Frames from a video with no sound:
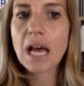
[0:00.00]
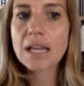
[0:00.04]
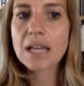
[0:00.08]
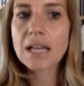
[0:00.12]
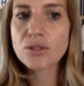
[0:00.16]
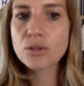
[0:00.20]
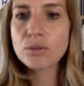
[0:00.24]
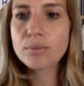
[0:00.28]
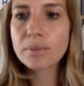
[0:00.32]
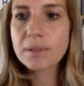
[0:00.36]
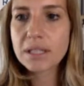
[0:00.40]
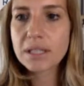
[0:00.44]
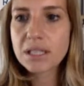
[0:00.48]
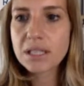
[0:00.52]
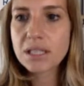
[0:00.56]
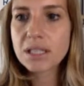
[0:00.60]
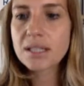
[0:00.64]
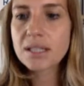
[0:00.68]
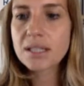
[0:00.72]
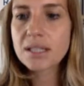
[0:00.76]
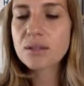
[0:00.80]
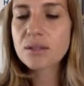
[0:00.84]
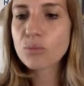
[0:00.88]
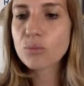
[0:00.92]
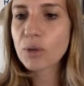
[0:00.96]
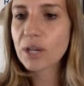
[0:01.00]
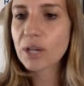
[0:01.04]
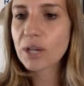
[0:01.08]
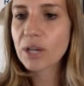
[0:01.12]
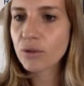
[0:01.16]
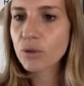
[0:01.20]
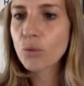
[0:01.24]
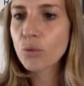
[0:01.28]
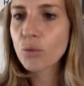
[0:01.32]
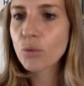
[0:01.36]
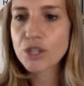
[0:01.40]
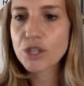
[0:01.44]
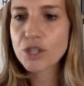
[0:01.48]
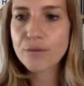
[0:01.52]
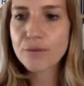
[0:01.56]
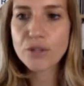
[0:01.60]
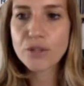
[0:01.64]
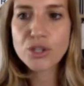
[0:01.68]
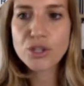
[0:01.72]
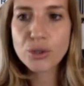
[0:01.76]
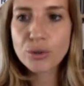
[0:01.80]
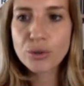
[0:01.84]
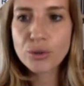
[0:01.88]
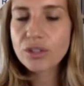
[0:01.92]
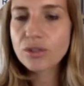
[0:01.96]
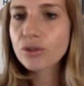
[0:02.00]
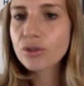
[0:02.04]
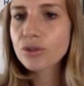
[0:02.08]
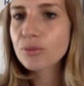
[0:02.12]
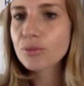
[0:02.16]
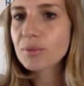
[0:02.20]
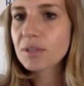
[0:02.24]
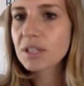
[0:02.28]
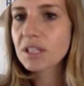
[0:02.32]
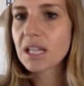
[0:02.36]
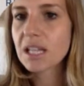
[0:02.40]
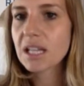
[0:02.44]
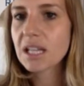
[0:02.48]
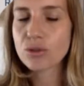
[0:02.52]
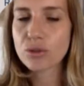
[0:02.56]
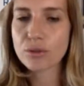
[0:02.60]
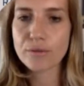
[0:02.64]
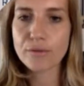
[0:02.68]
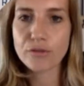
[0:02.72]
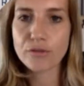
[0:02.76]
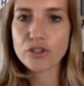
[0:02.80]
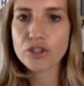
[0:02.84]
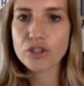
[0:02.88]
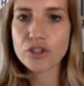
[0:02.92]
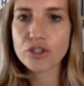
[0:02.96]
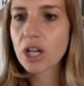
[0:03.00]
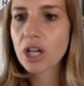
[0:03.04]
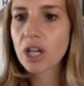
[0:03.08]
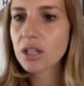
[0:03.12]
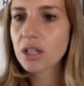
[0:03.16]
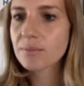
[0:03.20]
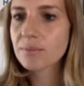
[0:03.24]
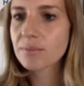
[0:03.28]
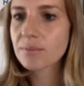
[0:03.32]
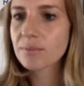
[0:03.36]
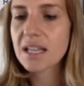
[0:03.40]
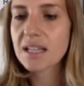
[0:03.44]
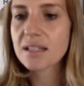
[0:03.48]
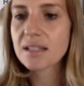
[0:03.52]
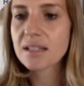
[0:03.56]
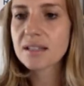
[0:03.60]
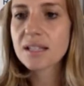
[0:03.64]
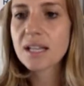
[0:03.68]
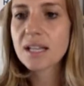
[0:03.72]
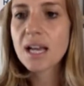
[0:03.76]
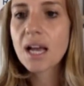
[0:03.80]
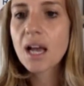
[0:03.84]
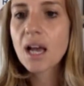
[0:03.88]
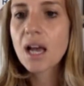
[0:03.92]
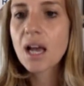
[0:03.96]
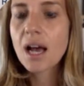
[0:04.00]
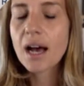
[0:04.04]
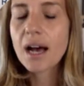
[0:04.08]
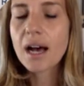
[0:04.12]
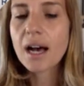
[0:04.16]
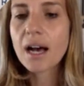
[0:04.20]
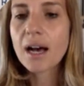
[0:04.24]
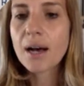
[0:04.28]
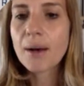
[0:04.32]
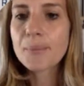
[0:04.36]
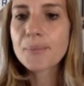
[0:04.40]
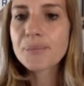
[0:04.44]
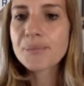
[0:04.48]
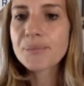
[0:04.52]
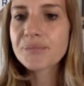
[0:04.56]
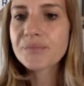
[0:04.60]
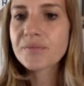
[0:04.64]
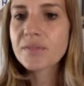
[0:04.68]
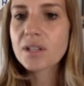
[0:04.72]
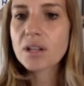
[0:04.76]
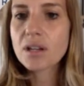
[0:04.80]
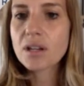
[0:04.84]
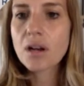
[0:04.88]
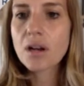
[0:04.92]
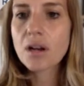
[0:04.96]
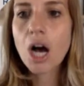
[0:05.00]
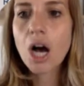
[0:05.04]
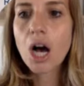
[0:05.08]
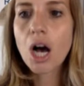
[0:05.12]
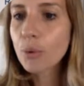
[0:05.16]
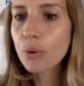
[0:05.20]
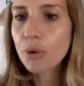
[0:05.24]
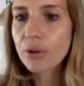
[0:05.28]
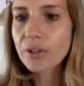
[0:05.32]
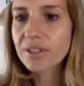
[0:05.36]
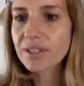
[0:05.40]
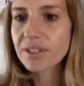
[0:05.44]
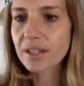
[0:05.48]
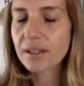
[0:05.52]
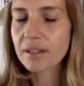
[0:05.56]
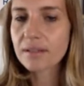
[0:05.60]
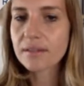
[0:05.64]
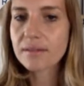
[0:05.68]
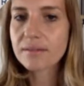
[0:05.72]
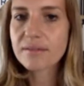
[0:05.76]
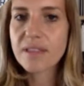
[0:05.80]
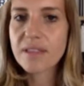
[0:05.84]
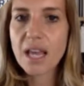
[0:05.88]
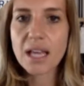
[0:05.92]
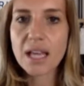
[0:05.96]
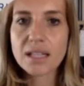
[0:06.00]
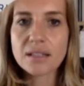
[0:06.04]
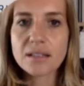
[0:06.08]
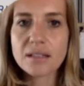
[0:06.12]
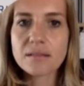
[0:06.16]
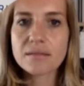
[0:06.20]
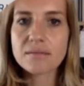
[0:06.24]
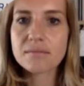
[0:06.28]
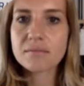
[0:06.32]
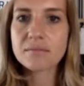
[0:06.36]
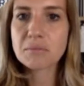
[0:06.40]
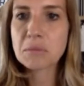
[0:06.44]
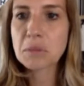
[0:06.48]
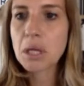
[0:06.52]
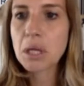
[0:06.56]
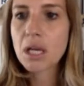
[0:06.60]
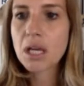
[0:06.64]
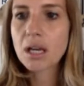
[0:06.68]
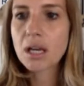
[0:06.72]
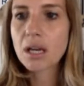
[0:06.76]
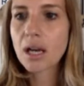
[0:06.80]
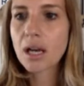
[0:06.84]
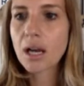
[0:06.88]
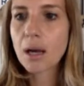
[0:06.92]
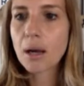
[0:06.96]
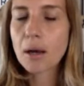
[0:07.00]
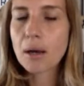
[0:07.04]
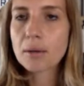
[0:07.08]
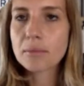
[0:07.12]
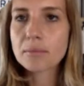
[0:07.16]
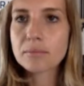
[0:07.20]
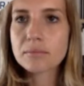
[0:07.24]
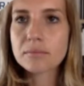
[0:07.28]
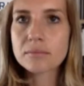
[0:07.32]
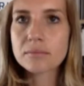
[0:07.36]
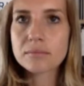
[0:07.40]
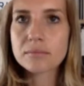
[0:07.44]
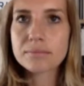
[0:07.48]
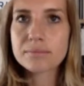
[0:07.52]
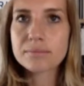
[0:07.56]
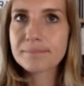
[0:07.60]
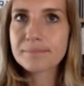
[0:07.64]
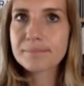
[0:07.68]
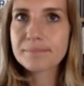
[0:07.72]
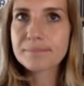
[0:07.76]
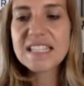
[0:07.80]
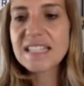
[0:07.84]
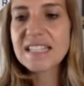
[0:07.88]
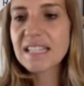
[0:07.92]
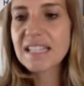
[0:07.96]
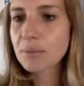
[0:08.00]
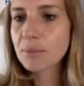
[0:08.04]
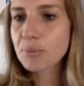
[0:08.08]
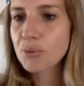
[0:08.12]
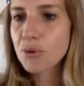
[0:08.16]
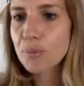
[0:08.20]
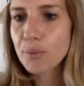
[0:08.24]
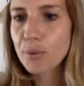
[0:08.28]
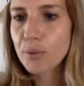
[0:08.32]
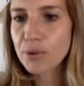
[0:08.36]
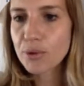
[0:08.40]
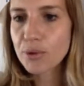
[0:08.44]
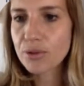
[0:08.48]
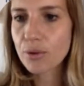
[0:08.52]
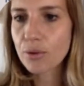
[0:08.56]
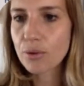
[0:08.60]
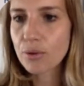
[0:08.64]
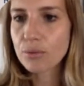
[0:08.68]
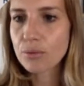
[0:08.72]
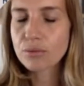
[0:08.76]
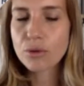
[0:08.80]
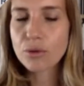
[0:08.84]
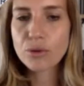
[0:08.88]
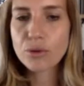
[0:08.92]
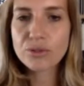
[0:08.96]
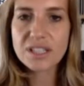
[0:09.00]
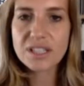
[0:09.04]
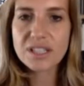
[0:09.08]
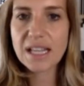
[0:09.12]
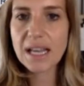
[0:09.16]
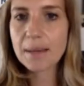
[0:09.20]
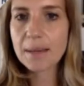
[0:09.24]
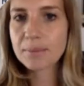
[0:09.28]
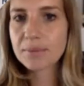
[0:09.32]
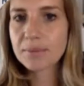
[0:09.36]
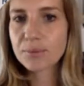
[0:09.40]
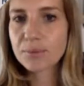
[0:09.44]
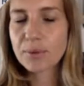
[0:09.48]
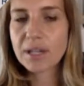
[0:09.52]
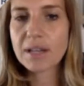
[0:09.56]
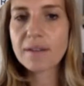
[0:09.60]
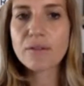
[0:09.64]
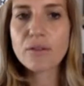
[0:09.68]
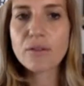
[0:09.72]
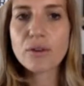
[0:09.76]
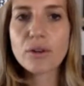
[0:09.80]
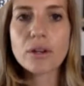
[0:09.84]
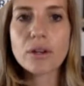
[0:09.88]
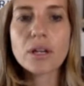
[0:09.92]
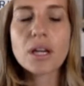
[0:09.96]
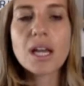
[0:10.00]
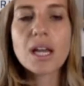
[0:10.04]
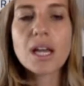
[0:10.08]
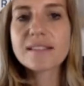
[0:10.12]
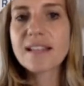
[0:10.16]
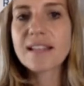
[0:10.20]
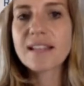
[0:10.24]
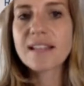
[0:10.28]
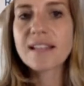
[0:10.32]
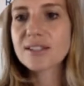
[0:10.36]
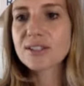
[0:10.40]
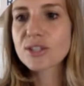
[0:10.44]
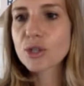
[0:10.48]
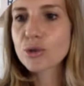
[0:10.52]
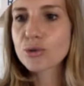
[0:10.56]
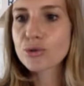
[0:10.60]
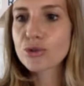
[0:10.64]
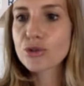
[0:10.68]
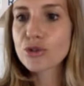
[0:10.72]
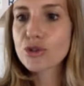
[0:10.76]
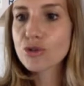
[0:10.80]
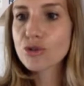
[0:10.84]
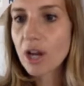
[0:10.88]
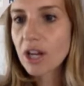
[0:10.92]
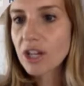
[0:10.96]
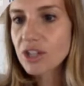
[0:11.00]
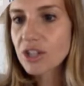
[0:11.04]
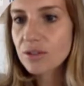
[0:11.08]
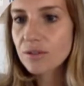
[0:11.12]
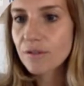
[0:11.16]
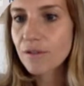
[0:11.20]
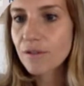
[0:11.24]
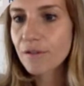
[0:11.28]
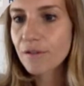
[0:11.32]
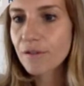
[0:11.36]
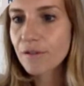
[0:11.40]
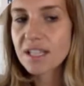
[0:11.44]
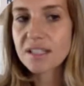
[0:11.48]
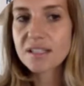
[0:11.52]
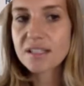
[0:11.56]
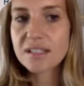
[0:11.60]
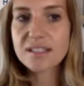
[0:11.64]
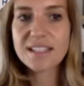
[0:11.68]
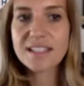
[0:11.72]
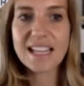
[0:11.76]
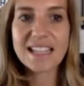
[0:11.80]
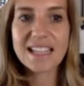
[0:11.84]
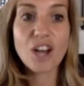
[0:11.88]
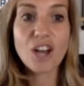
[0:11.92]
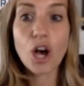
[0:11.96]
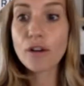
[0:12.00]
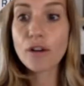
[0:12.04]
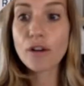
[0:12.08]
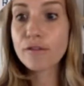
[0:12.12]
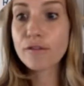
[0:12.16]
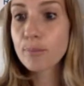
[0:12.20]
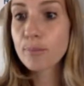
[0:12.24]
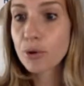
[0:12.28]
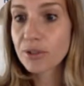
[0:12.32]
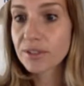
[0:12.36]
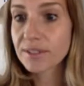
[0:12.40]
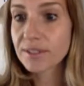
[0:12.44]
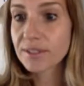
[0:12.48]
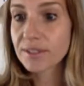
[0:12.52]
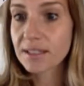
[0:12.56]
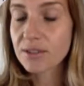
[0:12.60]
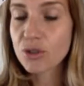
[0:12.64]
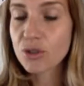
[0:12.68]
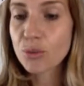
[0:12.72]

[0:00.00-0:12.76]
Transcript: as you please, whatever works for you. It could be that your first column is um, onboarding, then um, design proposal, concept, whatever, then construction phase, then offboarding.